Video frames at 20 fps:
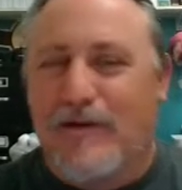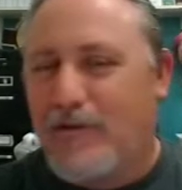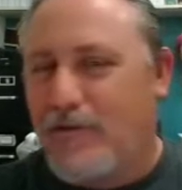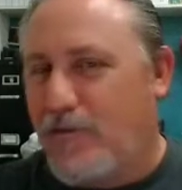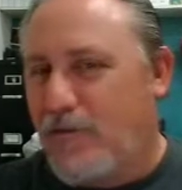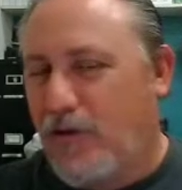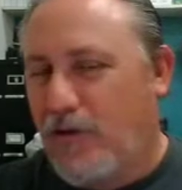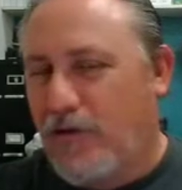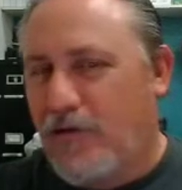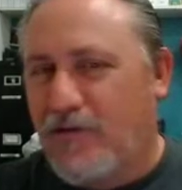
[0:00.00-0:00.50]

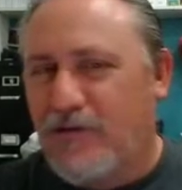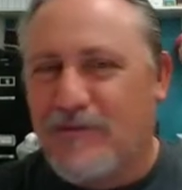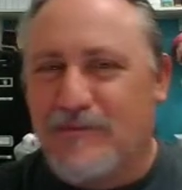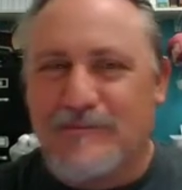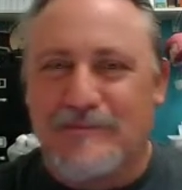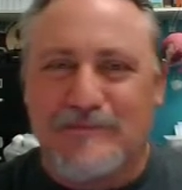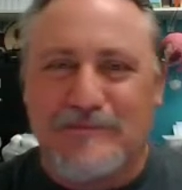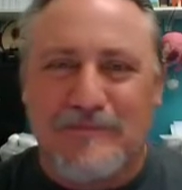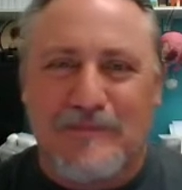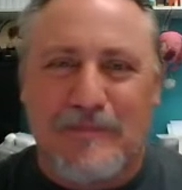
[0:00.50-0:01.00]
All
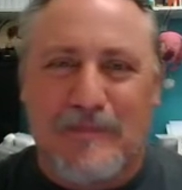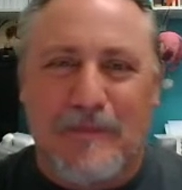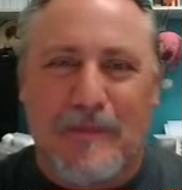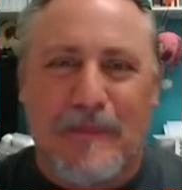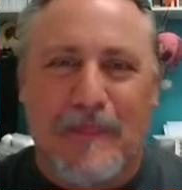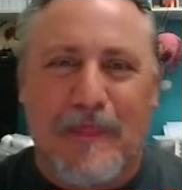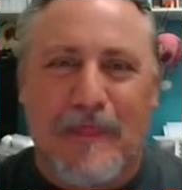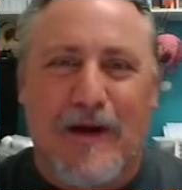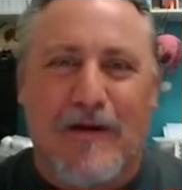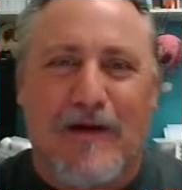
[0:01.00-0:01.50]

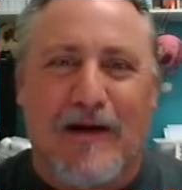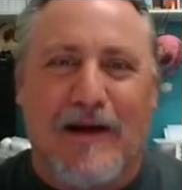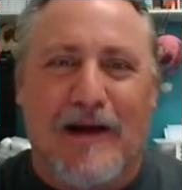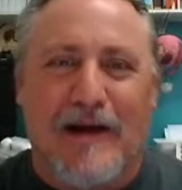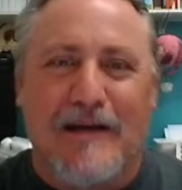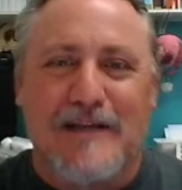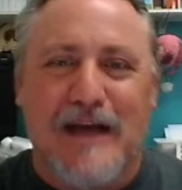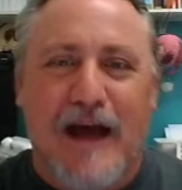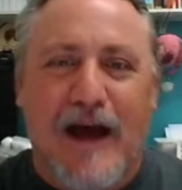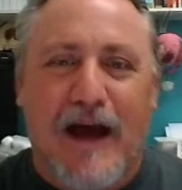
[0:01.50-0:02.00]
right,
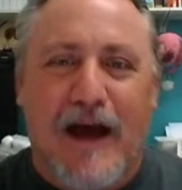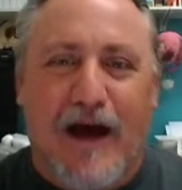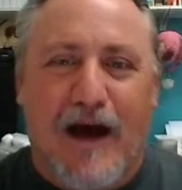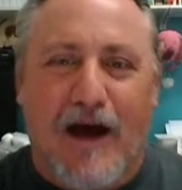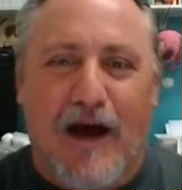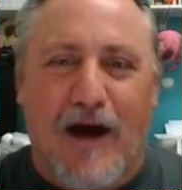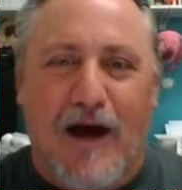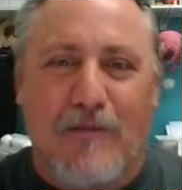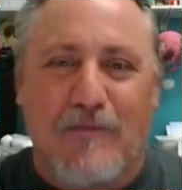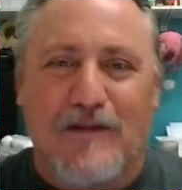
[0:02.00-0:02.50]
guys.
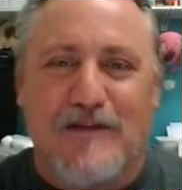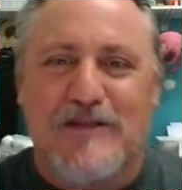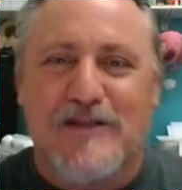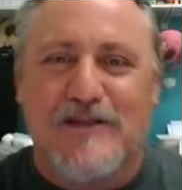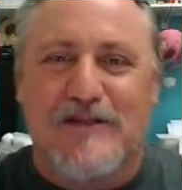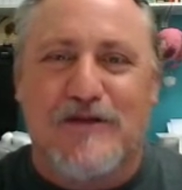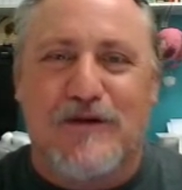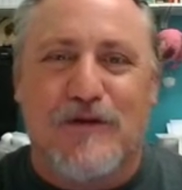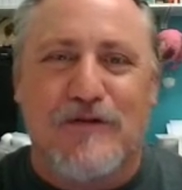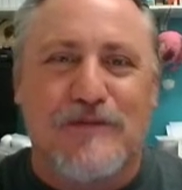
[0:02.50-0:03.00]
Let's
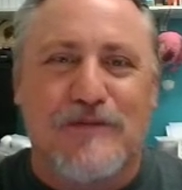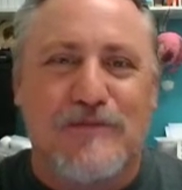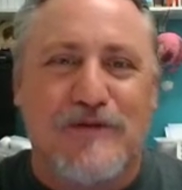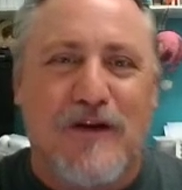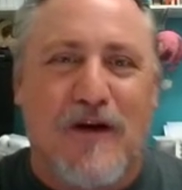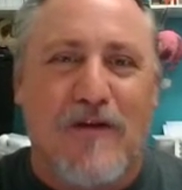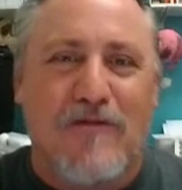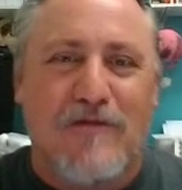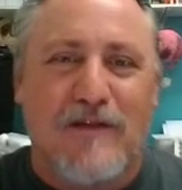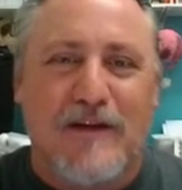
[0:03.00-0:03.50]
just throw some
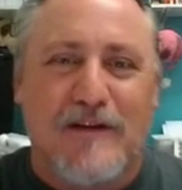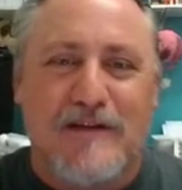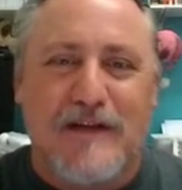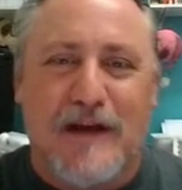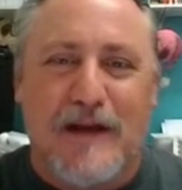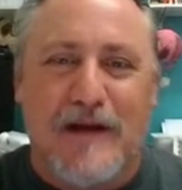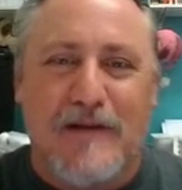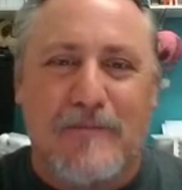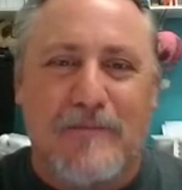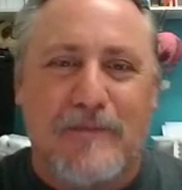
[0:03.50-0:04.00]
conflict
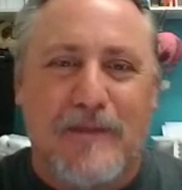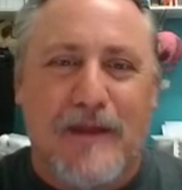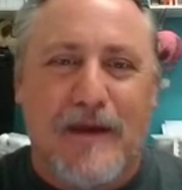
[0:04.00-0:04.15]
at it.